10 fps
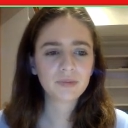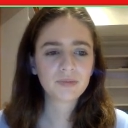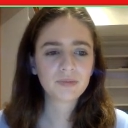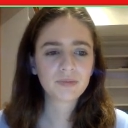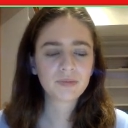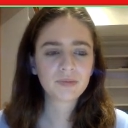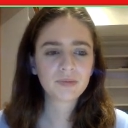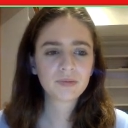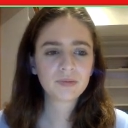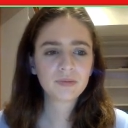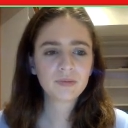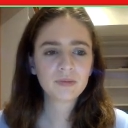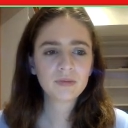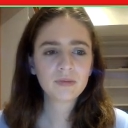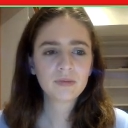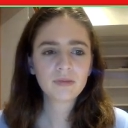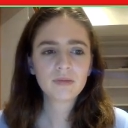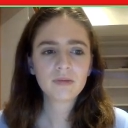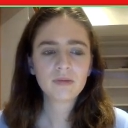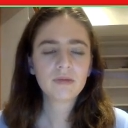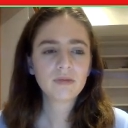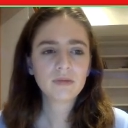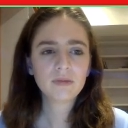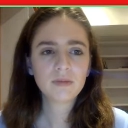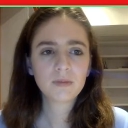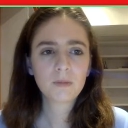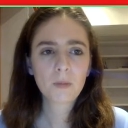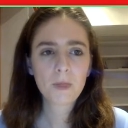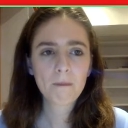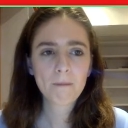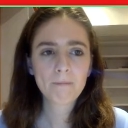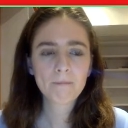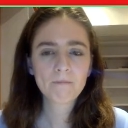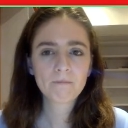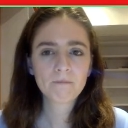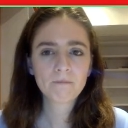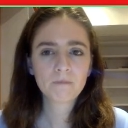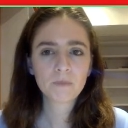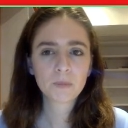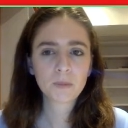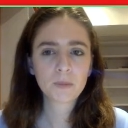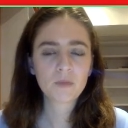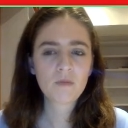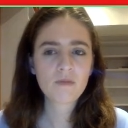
Nobody speaks.